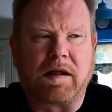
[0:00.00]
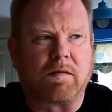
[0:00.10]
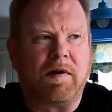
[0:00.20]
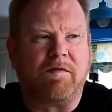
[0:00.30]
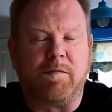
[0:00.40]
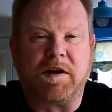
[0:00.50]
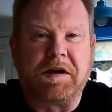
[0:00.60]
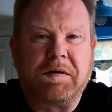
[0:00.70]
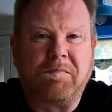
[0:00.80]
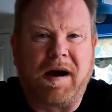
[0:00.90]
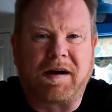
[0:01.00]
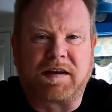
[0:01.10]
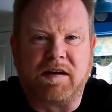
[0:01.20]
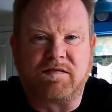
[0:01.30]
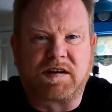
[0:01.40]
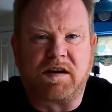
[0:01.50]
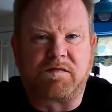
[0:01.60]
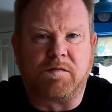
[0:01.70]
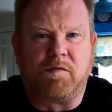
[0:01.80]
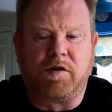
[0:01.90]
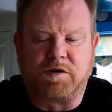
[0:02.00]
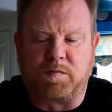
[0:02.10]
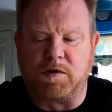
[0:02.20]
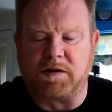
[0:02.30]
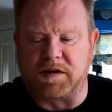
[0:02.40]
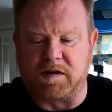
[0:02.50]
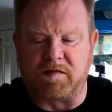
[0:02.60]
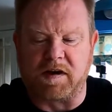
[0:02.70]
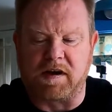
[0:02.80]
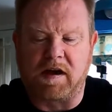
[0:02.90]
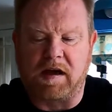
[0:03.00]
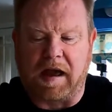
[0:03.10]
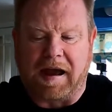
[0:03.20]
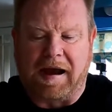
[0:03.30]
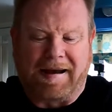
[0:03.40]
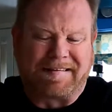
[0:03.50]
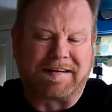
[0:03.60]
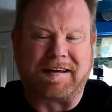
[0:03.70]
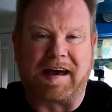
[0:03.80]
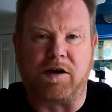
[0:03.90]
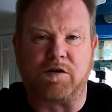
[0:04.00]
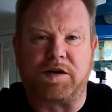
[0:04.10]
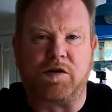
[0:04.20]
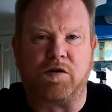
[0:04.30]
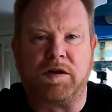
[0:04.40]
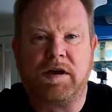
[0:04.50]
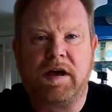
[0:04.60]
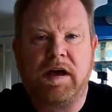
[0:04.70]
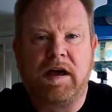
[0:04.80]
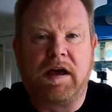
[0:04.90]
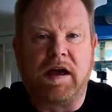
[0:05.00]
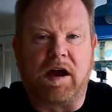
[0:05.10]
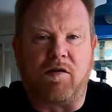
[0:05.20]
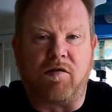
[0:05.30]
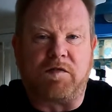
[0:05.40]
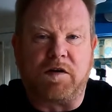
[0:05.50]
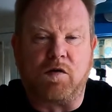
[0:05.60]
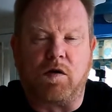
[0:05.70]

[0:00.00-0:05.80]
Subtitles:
Welcome everybody, Mark Davis here from IBTV. Today you're doing a review